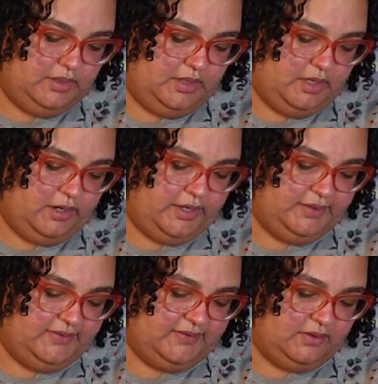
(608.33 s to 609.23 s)
All right,
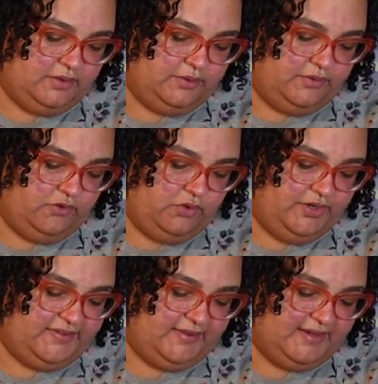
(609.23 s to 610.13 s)
so of
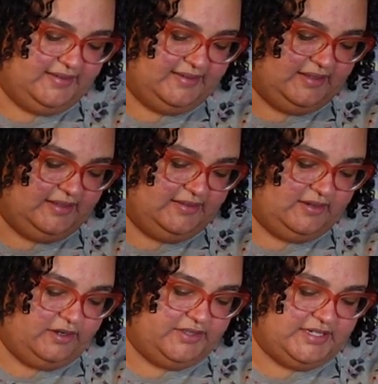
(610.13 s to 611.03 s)
course lettuce seeds
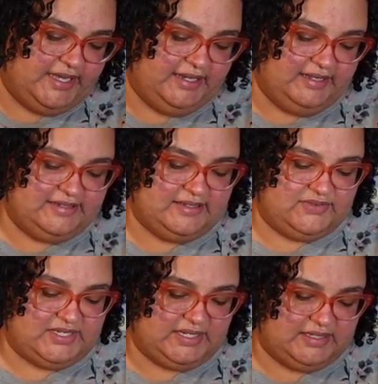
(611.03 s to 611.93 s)
are the tiniest of
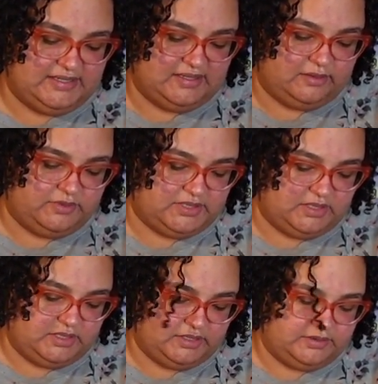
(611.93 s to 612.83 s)
seeds, so I'm just
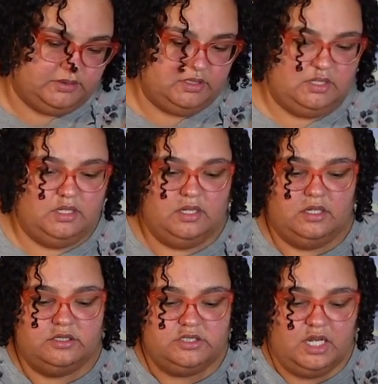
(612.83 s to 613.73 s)
gonna
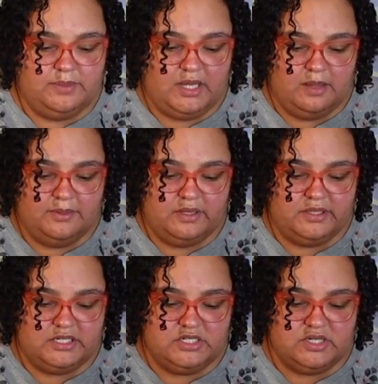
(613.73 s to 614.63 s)
drop a couple in
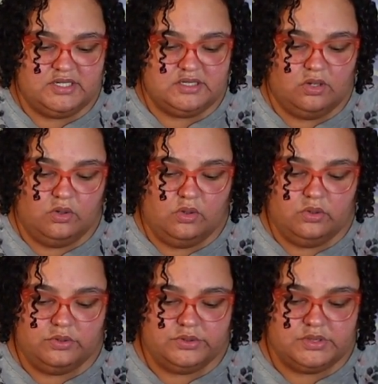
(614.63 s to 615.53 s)
each of these
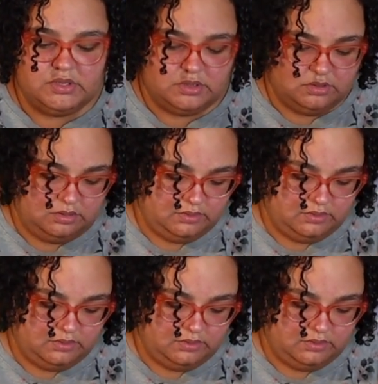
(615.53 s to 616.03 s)
holes.